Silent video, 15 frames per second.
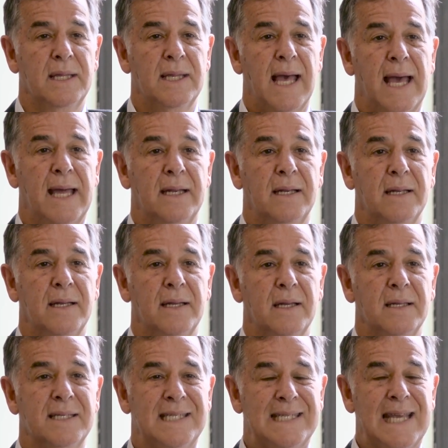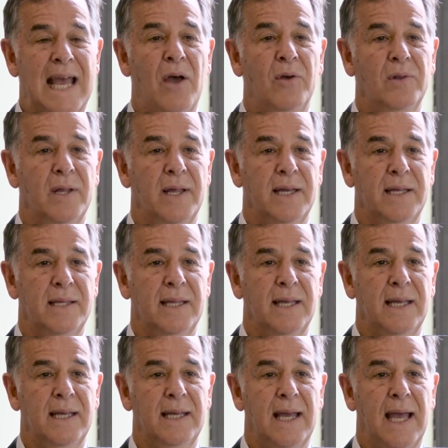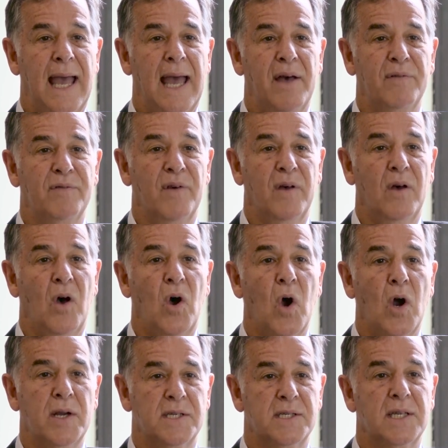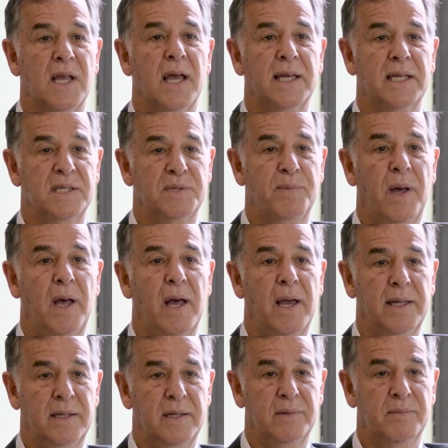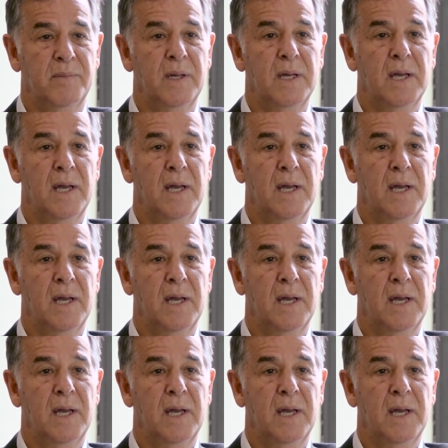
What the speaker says: that sound like they have hard science behind them,